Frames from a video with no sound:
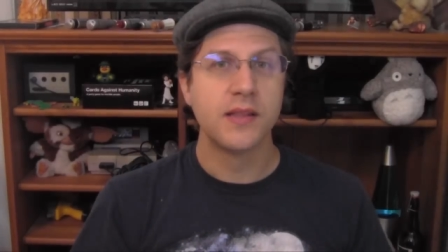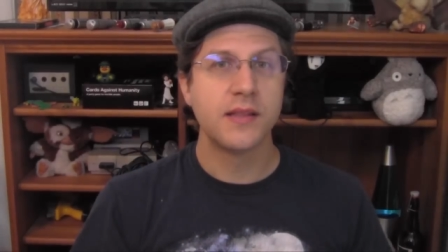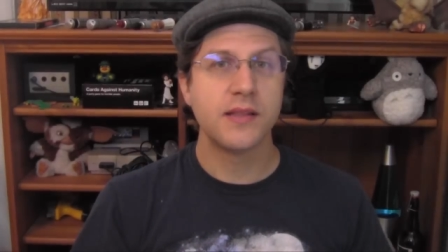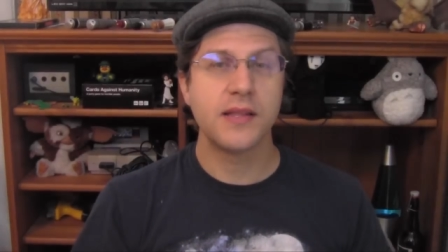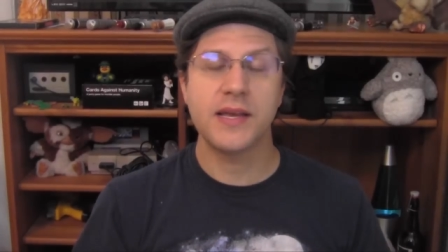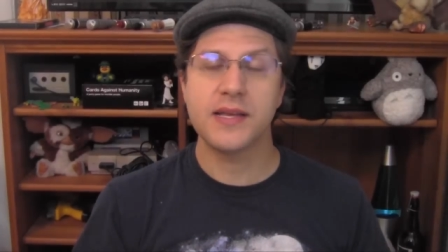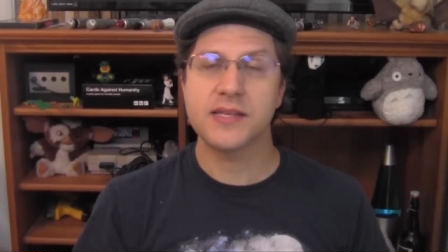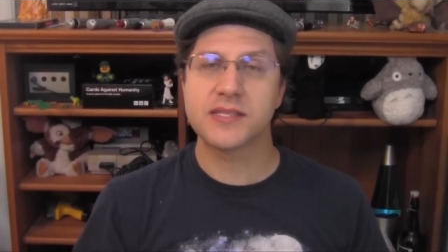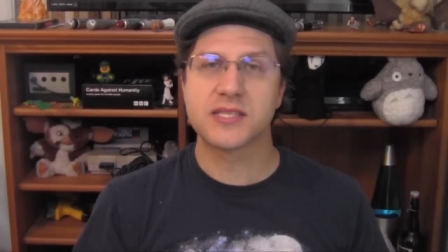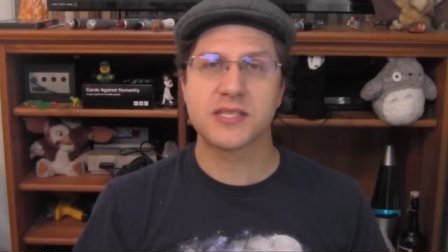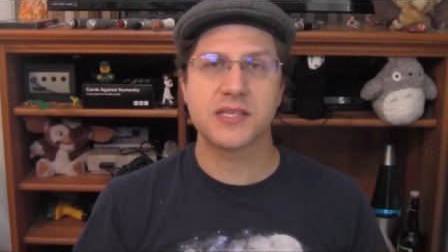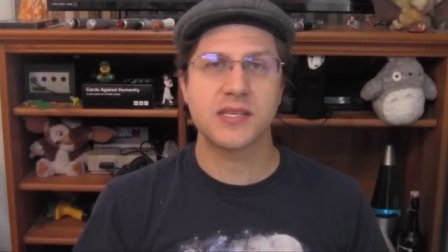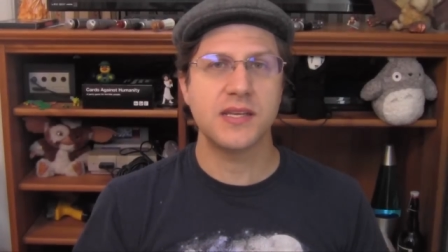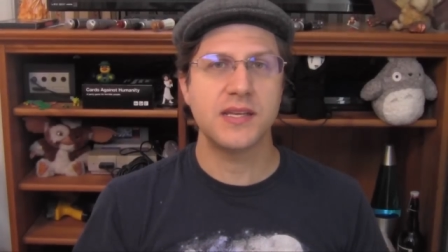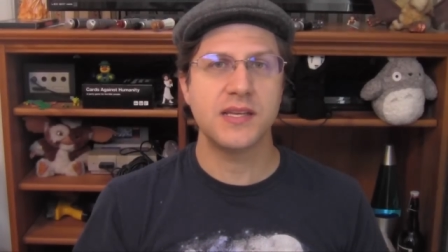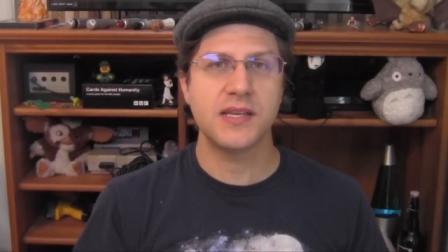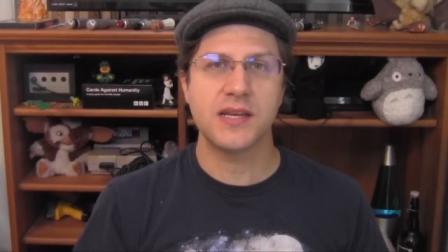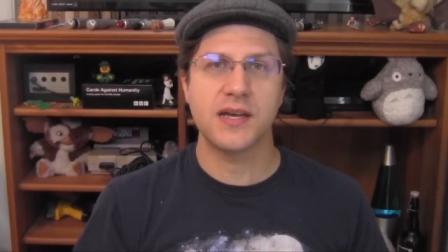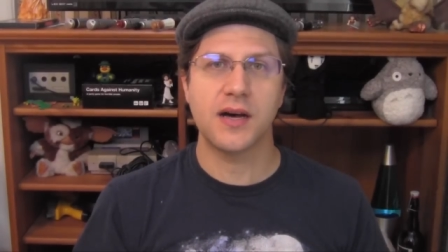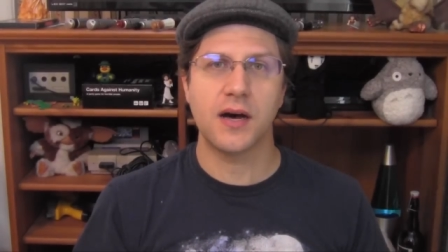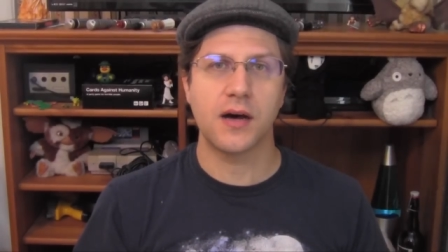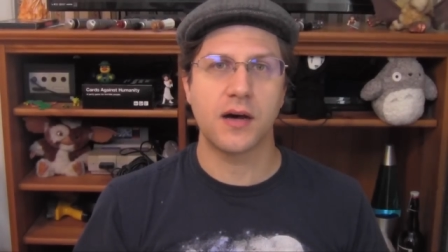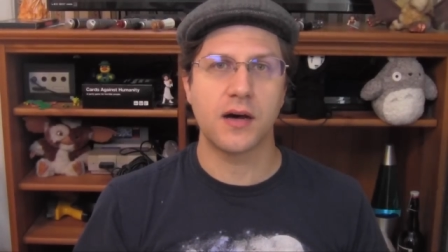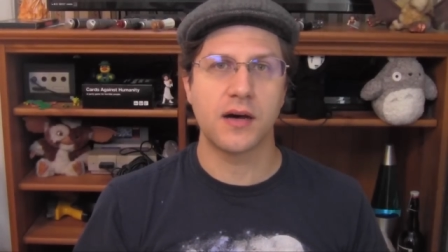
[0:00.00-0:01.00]
It's,
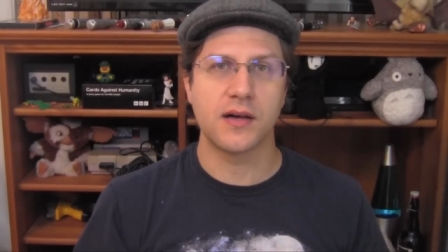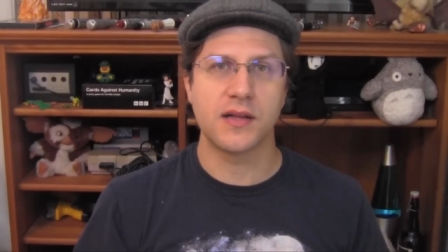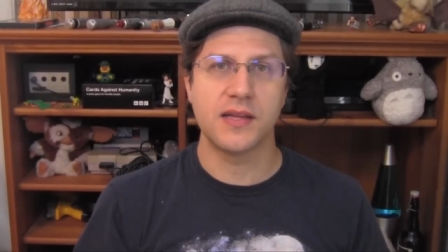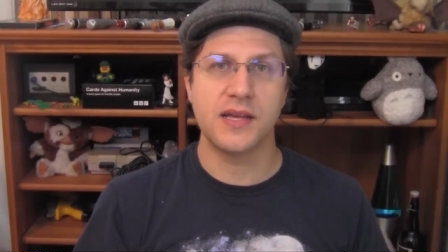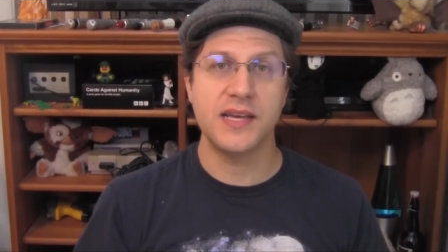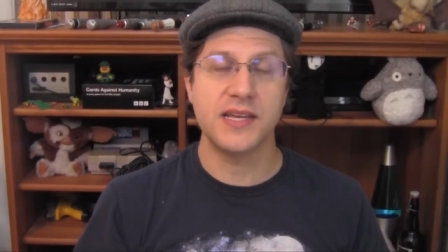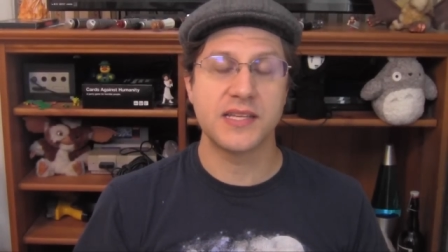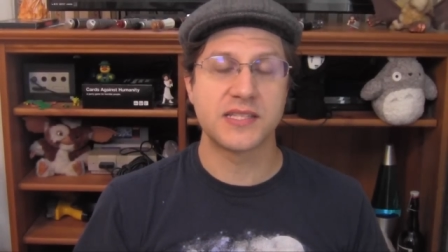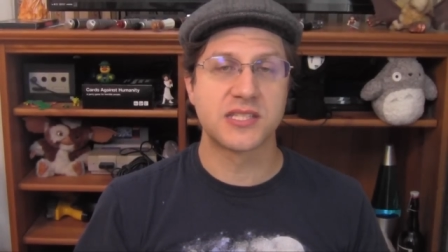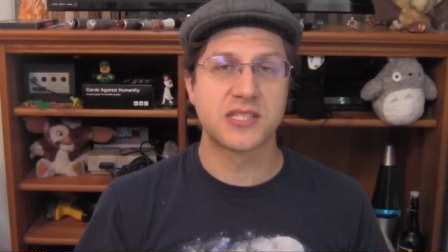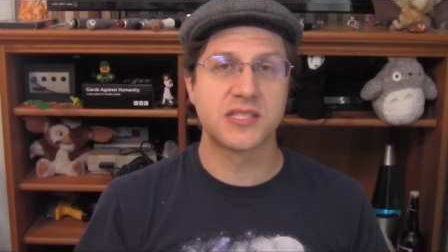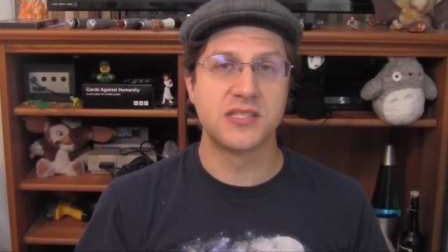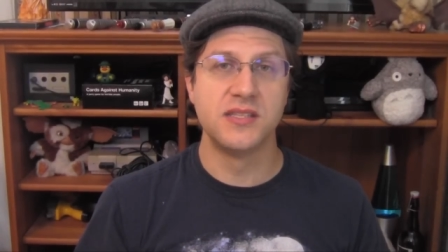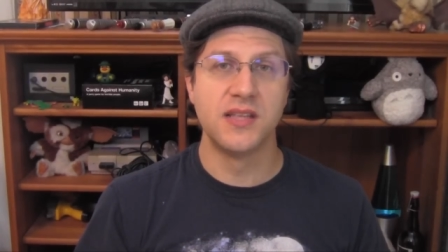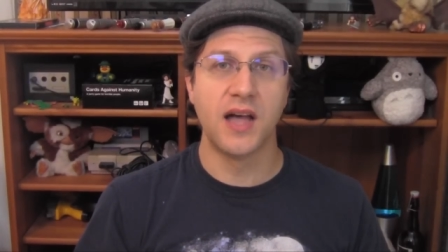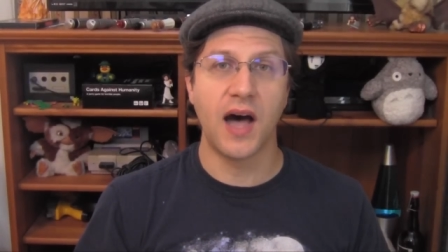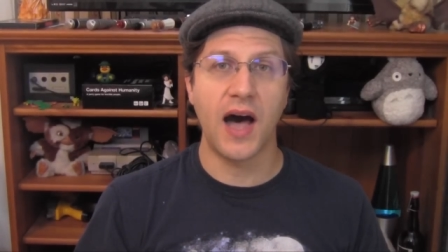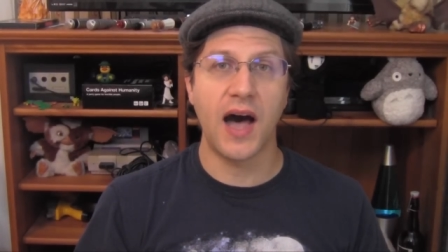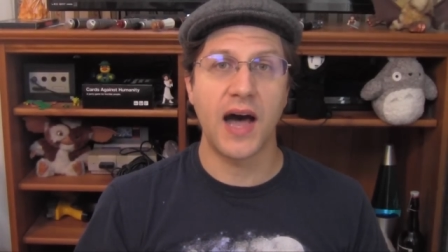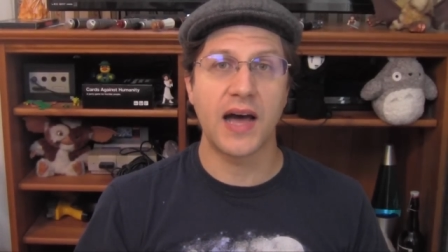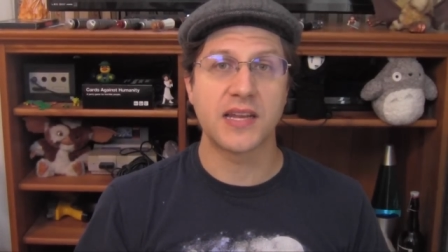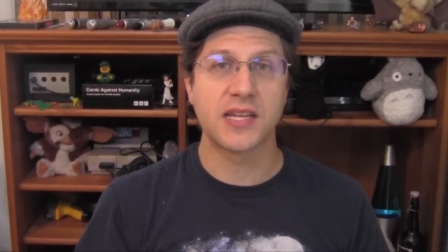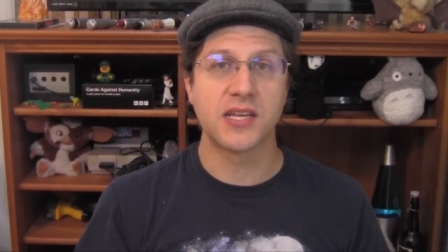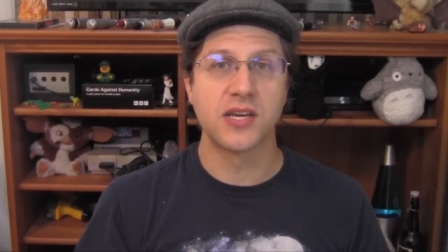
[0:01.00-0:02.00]
it's
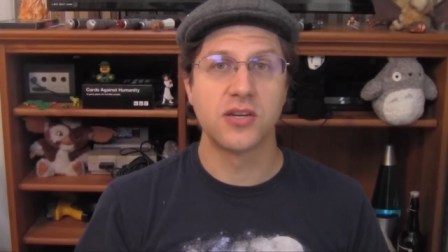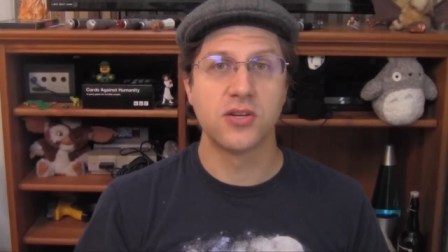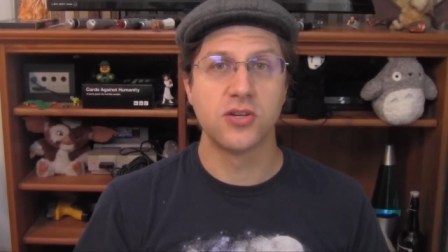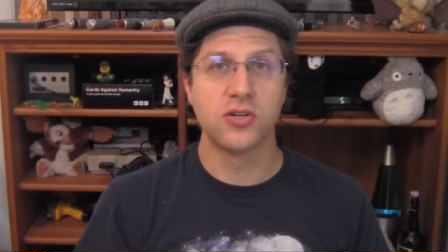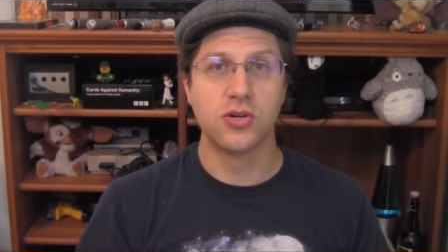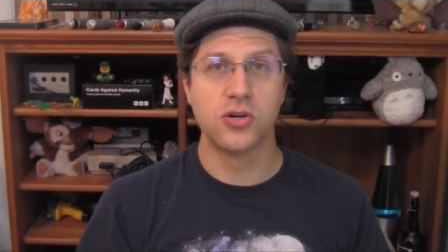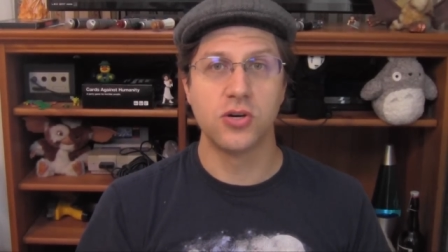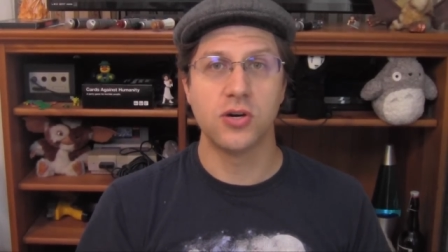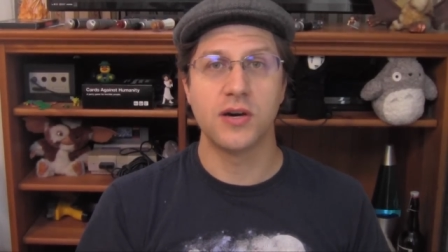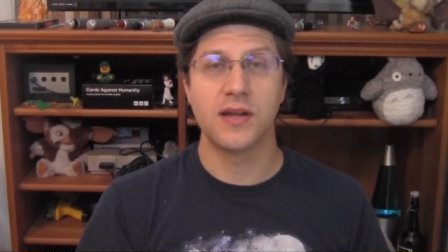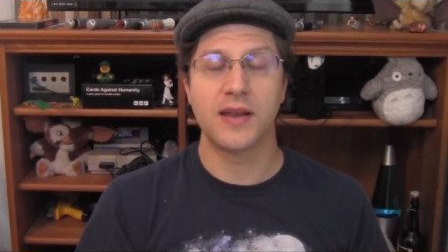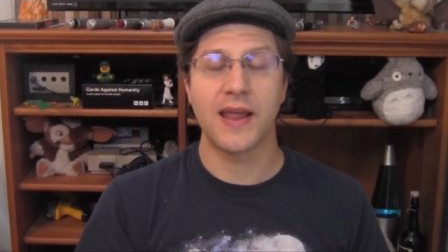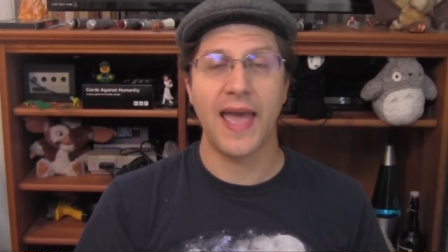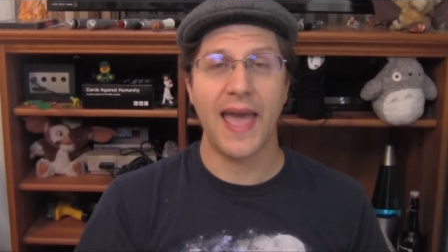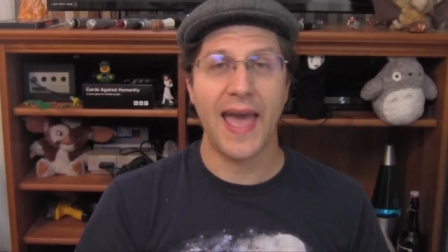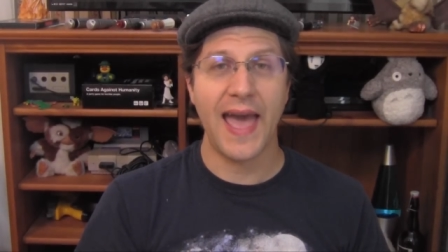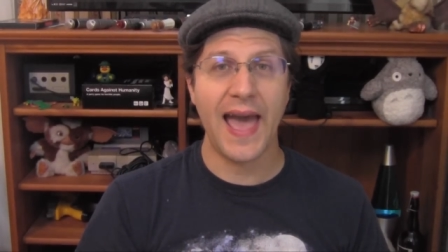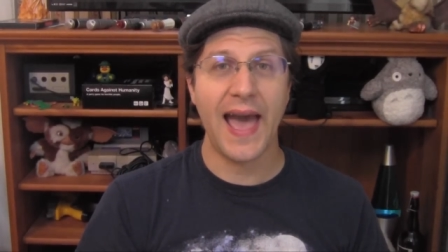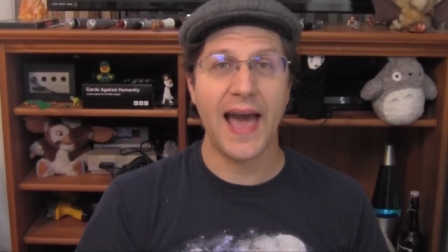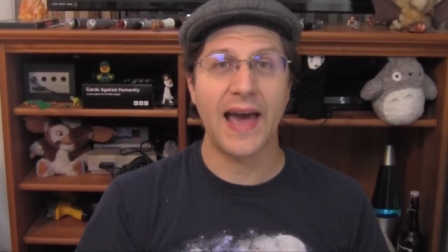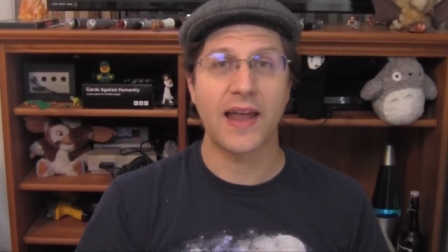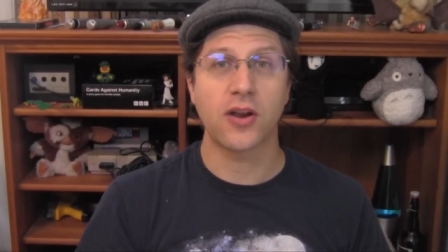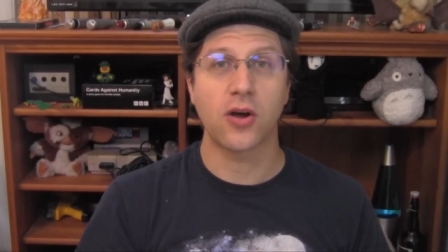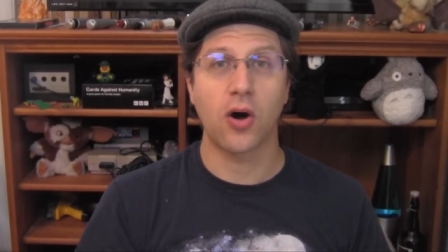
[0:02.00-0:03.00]
not good
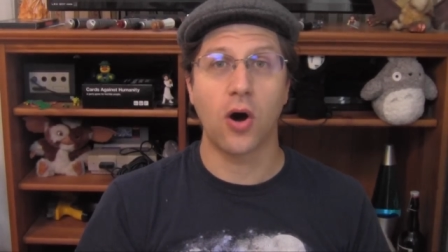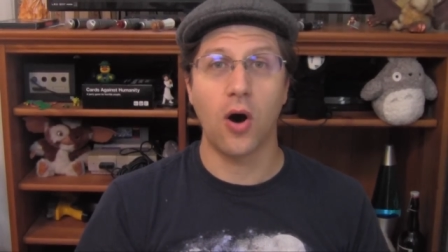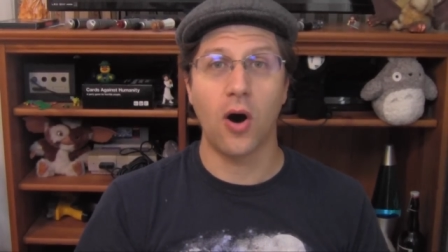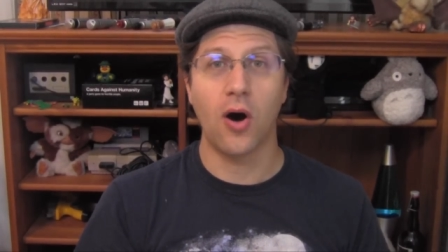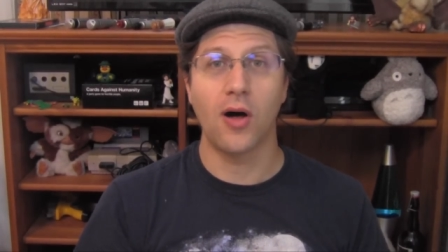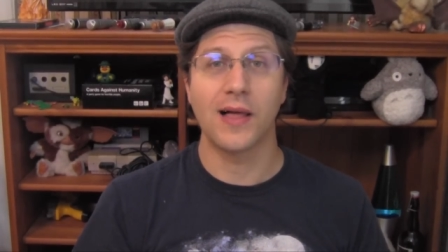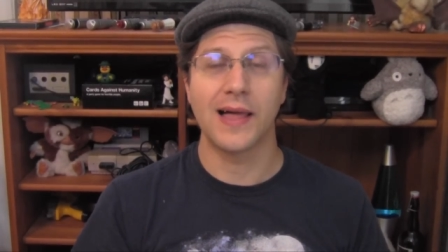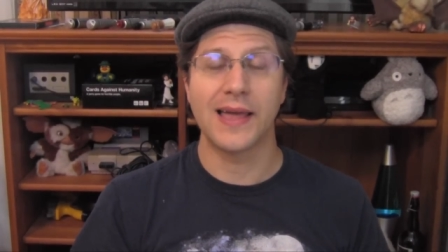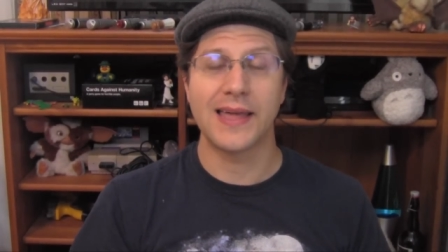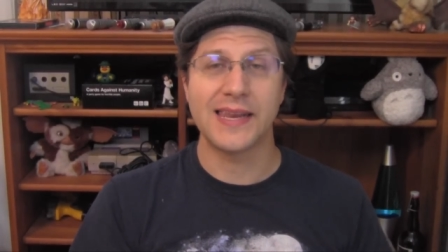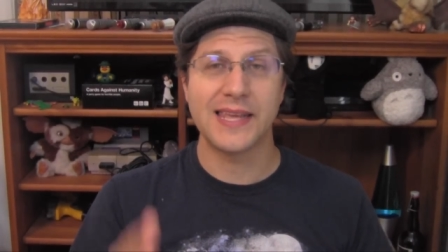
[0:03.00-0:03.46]
at all.